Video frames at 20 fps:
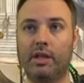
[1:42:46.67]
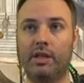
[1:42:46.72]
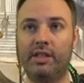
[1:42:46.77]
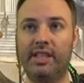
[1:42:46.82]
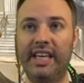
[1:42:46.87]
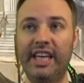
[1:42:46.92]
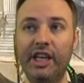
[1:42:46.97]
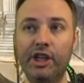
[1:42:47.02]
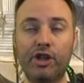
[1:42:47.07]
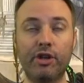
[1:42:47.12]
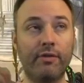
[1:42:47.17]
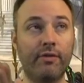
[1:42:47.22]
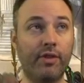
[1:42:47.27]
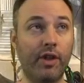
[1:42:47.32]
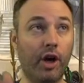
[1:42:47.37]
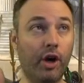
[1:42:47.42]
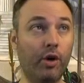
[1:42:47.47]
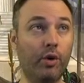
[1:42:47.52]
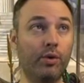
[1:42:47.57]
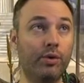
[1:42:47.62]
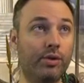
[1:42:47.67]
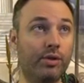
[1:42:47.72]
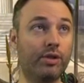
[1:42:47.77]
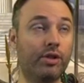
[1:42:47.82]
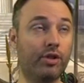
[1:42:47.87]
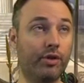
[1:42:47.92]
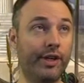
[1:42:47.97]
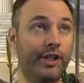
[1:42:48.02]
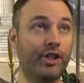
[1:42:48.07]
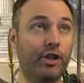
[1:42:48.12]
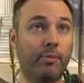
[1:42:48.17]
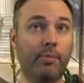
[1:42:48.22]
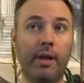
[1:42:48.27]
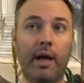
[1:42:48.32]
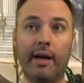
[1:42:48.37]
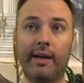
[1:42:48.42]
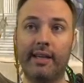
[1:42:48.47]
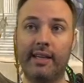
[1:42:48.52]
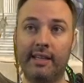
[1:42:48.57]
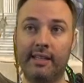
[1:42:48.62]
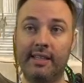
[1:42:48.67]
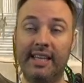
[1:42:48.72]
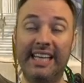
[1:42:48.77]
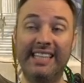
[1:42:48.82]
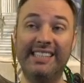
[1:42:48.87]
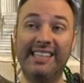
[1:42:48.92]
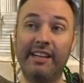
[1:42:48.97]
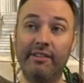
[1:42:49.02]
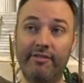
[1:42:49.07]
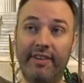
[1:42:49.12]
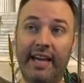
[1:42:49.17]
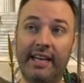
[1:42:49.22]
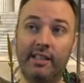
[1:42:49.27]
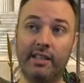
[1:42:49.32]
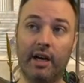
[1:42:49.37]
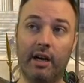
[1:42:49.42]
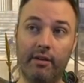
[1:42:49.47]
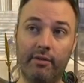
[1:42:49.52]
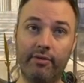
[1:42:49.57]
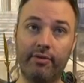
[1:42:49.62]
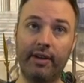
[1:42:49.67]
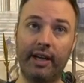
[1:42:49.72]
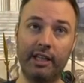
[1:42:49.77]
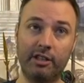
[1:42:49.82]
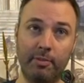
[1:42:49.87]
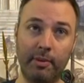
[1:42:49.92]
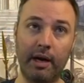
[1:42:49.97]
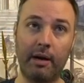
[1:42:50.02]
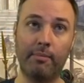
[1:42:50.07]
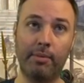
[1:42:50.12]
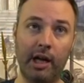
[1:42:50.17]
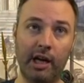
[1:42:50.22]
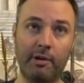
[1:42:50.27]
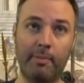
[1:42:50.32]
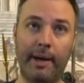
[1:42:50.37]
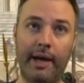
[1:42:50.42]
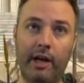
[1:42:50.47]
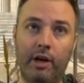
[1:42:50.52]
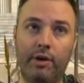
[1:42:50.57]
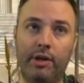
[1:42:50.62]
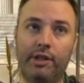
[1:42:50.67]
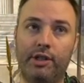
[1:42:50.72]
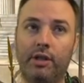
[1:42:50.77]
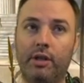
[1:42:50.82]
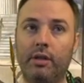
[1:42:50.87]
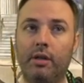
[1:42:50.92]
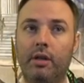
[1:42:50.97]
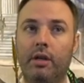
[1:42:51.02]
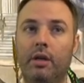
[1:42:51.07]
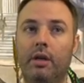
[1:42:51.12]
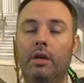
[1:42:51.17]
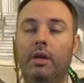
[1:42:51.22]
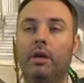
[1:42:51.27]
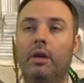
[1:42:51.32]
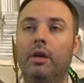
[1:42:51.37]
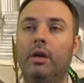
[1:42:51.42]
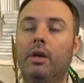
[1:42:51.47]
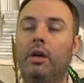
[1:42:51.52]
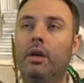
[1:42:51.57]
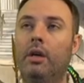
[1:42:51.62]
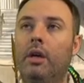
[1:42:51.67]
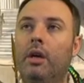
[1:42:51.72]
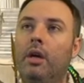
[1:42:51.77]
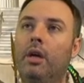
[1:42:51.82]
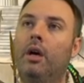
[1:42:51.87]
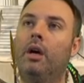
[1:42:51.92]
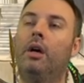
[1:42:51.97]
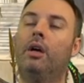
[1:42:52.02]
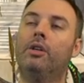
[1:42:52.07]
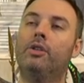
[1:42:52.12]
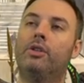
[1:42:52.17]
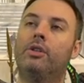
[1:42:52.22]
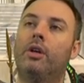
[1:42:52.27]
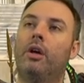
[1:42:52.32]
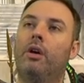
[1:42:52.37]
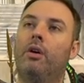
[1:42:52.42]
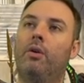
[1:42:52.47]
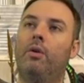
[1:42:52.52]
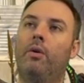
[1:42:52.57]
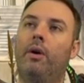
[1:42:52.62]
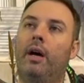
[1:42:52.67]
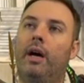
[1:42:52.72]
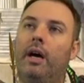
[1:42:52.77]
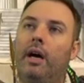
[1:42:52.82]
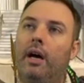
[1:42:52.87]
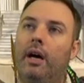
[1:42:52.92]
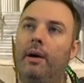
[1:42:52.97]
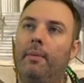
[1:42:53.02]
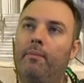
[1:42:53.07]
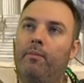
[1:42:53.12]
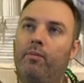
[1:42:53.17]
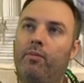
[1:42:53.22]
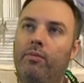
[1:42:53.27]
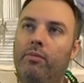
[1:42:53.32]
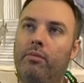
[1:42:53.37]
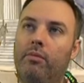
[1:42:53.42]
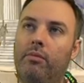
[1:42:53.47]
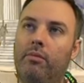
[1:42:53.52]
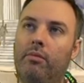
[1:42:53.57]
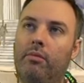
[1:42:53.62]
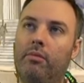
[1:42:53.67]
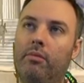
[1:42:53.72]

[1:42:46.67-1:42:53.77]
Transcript: Because each of those creature blocking is an event of it's become blocked by a creature. So, um...